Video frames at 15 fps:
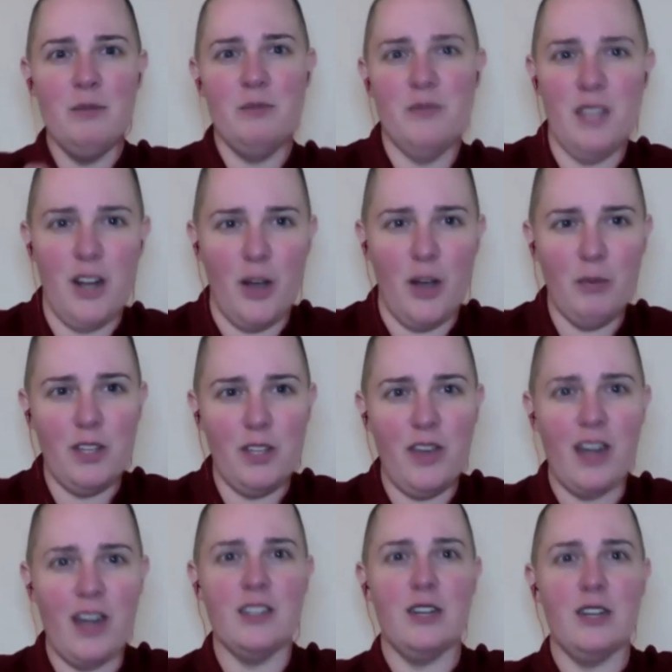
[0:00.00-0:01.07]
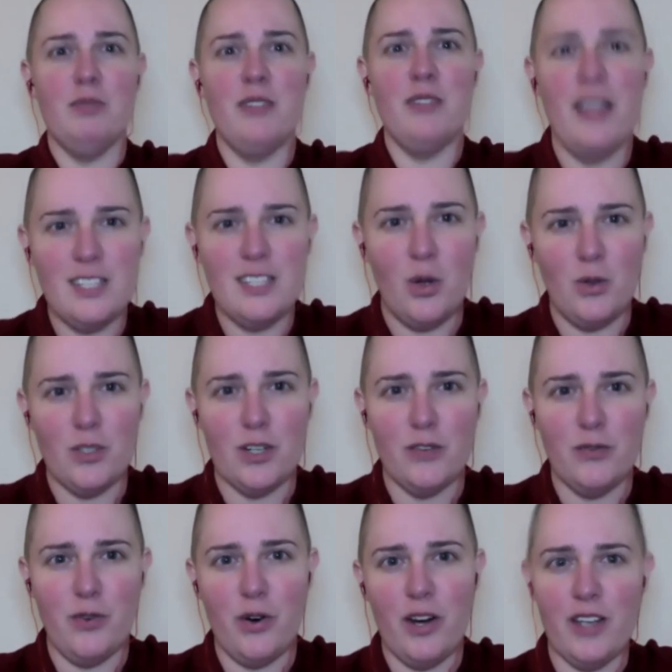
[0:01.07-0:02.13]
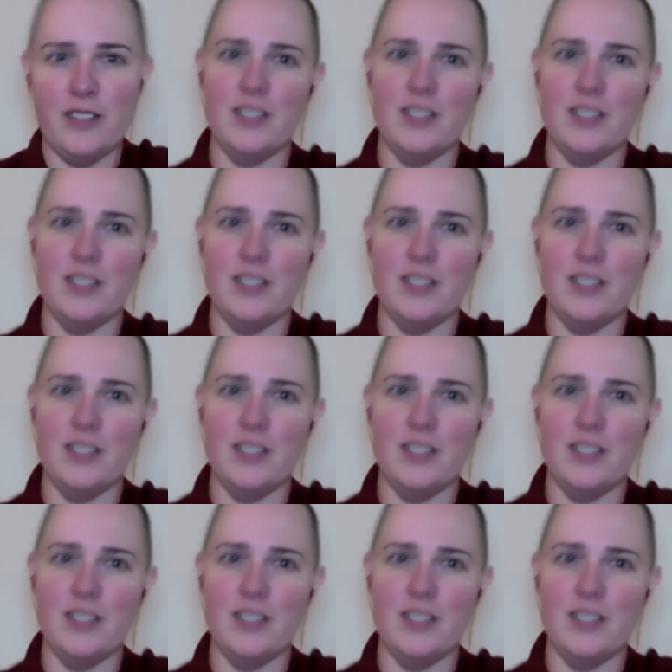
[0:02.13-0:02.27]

you know, but you've got a little placeholder for it,